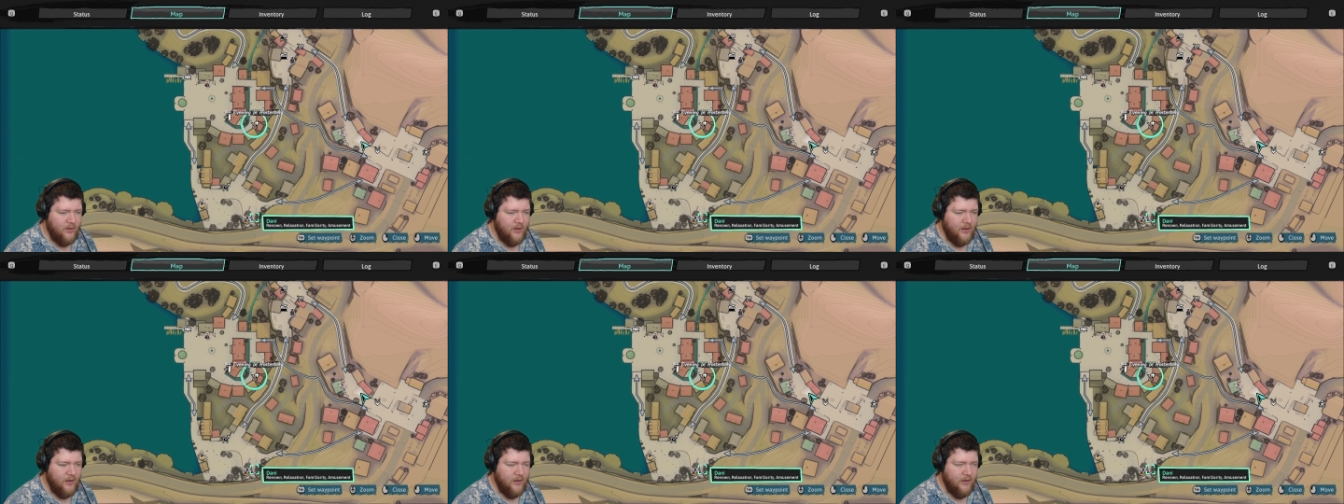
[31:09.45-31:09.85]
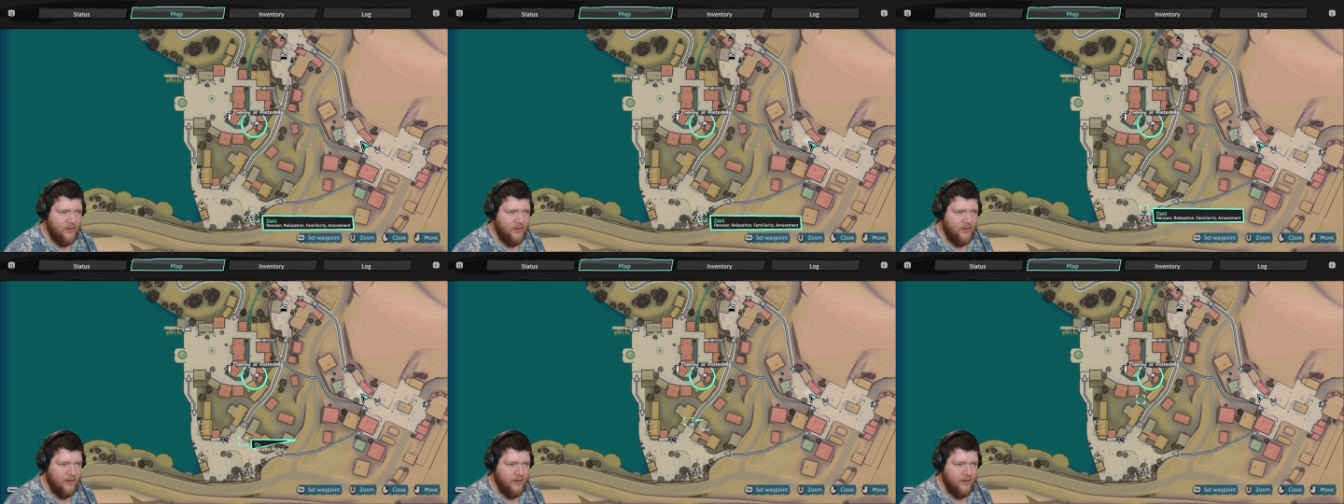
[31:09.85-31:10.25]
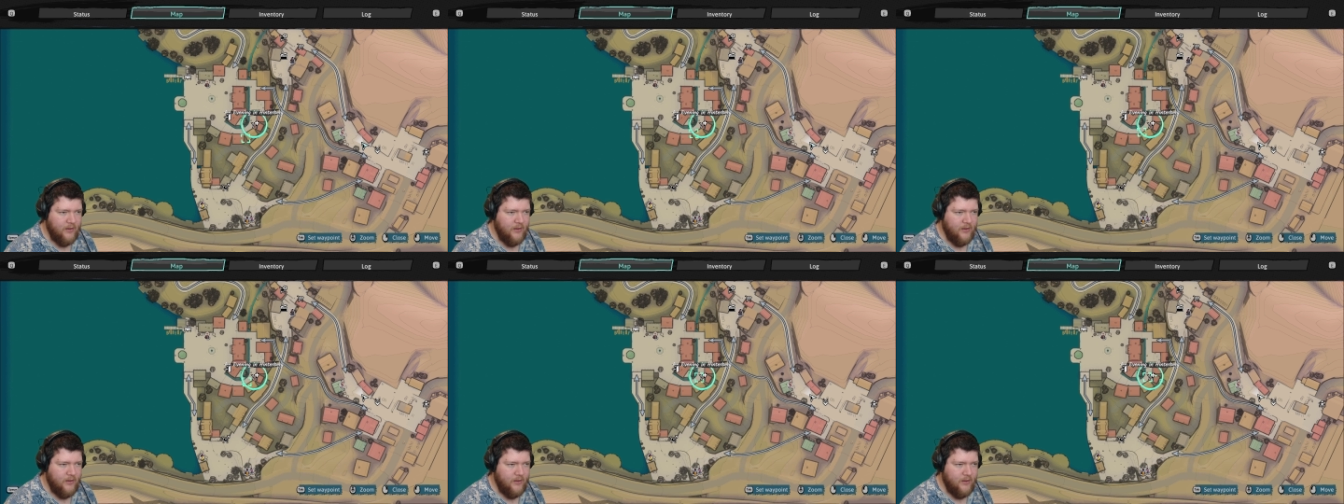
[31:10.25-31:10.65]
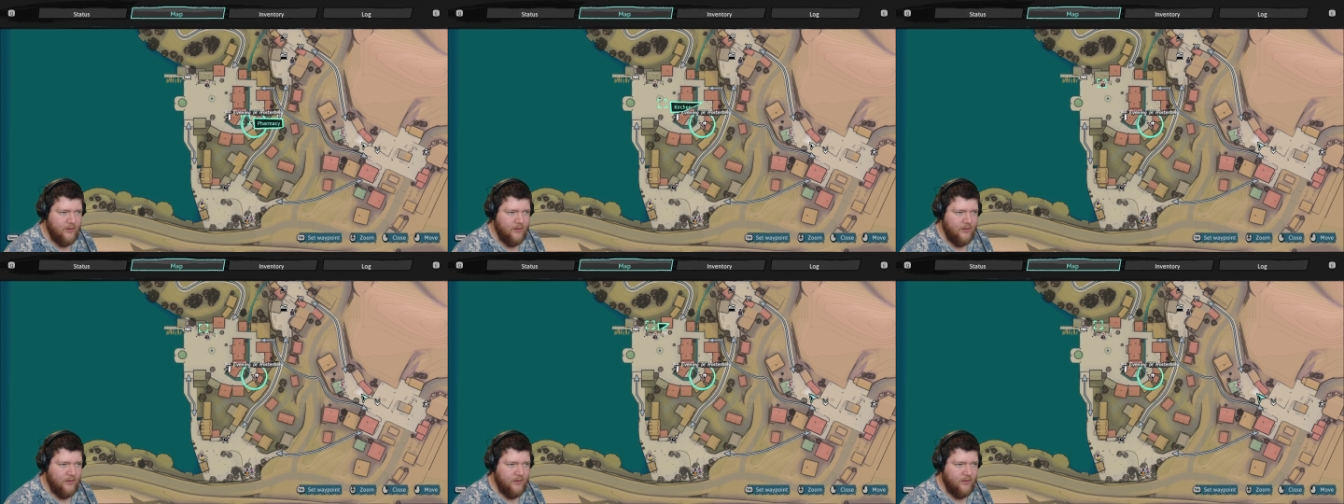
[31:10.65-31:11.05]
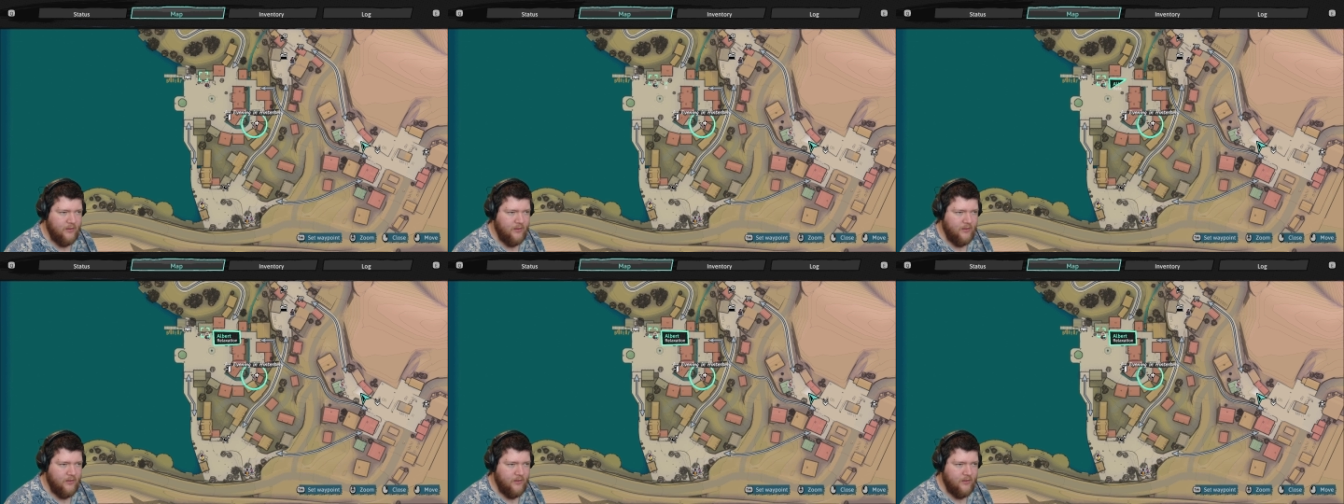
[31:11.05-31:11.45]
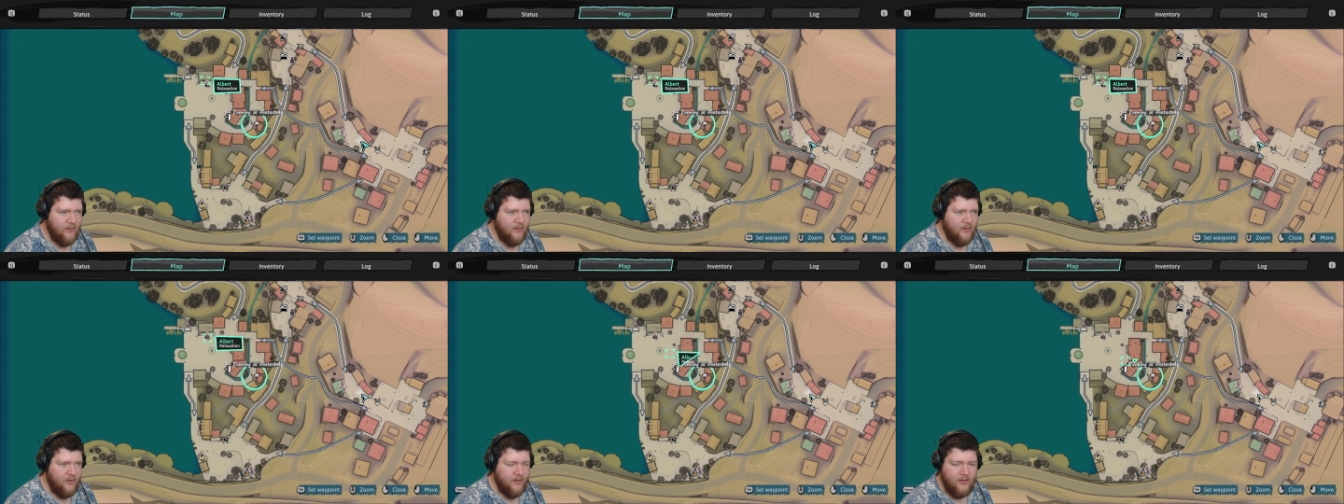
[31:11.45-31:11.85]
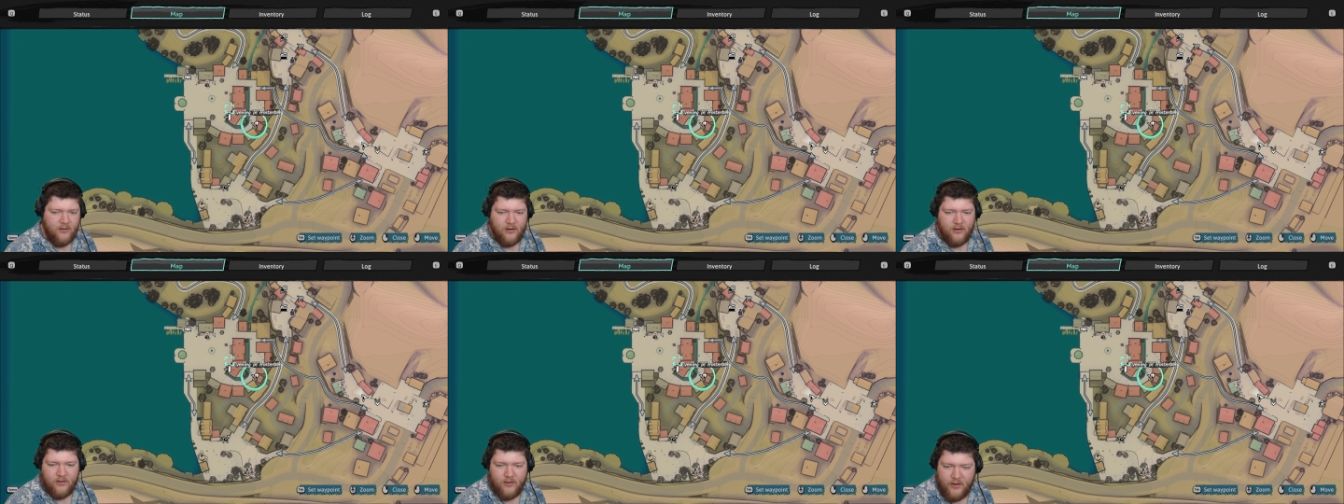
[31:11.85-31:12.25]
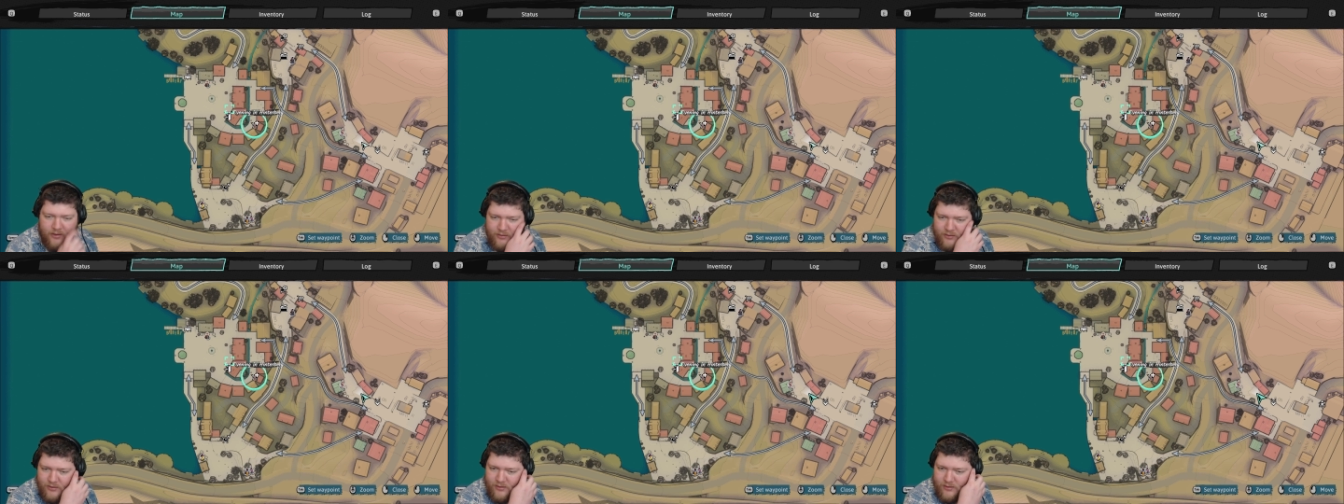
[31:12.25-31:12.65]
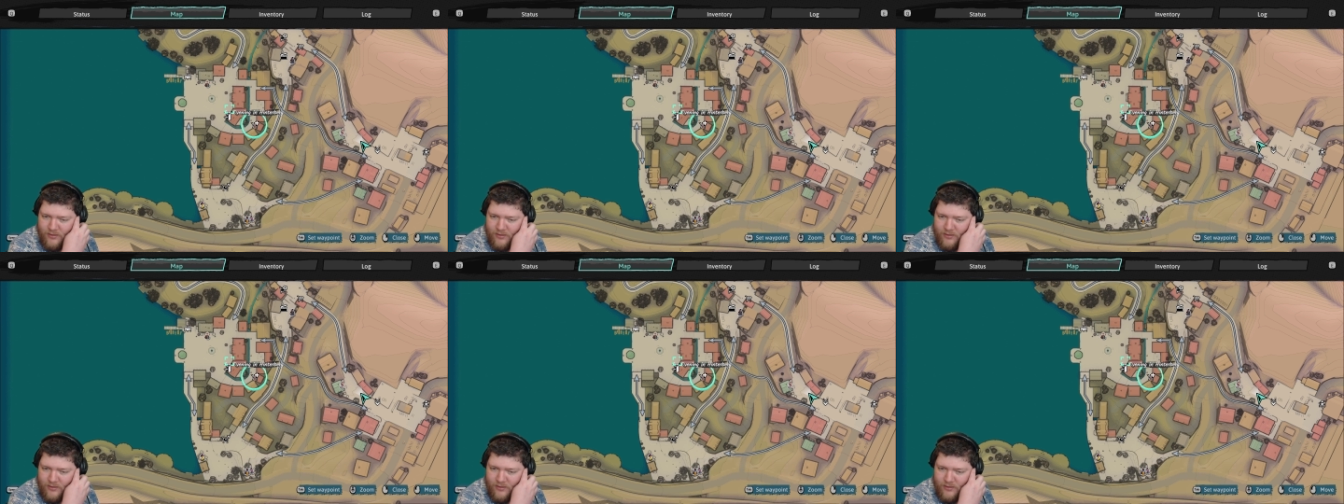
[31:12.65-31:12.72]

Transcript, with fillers: Uh, all right.